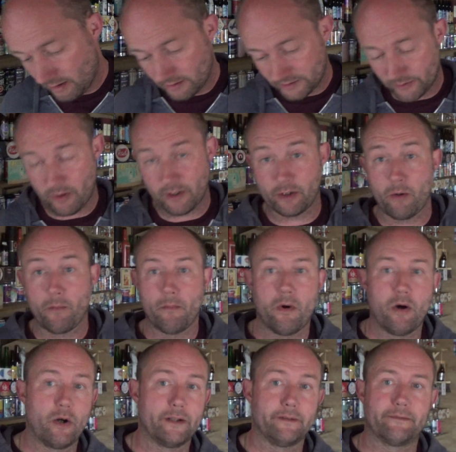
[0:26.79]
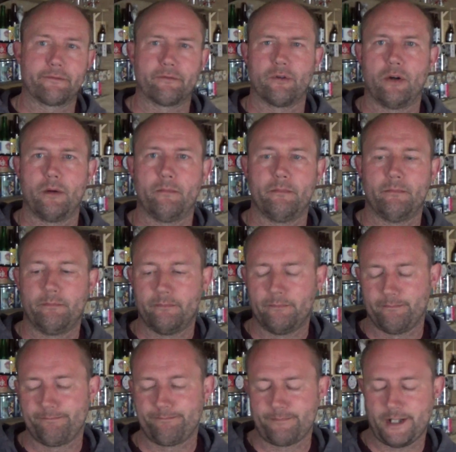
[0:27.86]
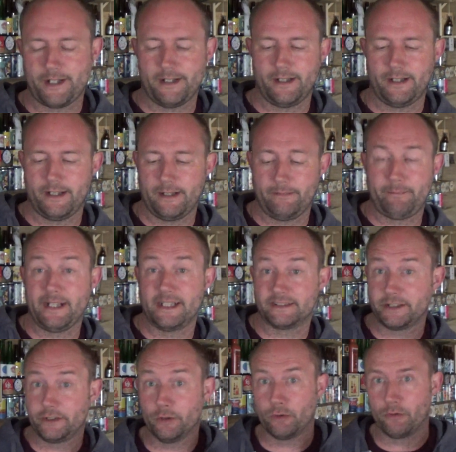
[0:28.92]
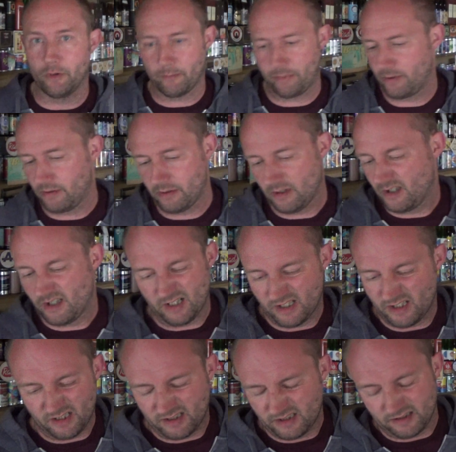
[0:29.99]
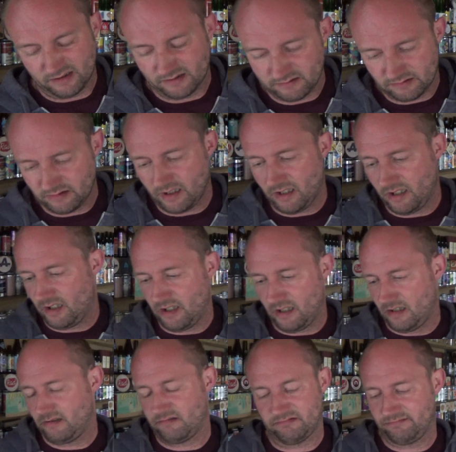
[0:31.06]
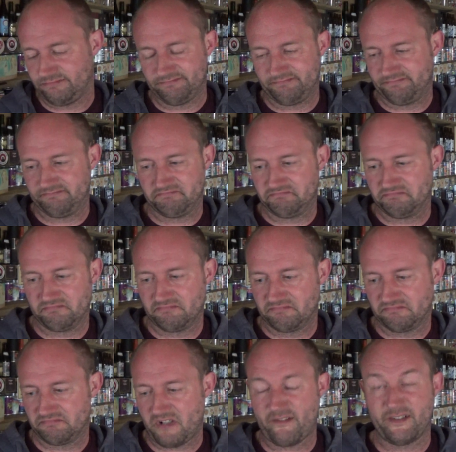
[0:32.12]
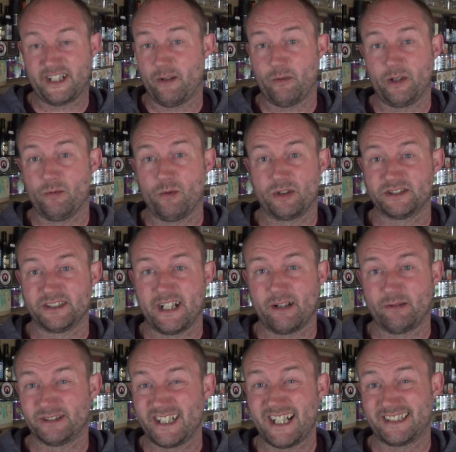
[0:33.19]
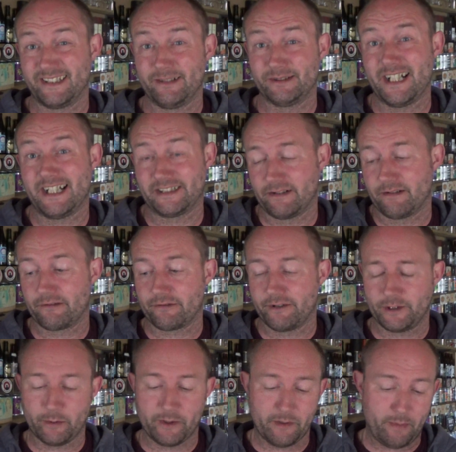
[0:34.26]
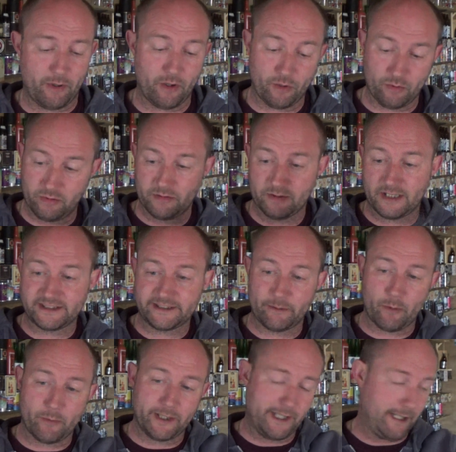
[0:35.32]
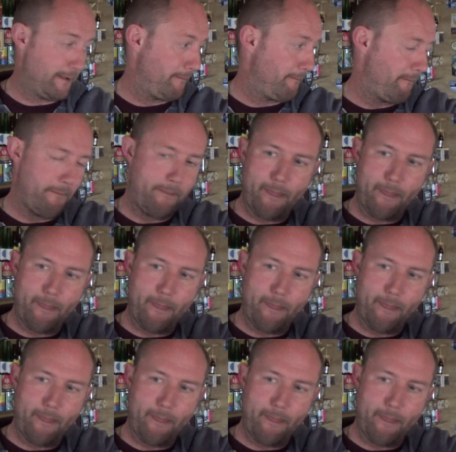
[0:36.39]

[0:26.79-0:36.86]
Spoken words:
So I got mine from Beers of Europe. I forget what it was now. It was less than £3 a bottle. Let's see what we get.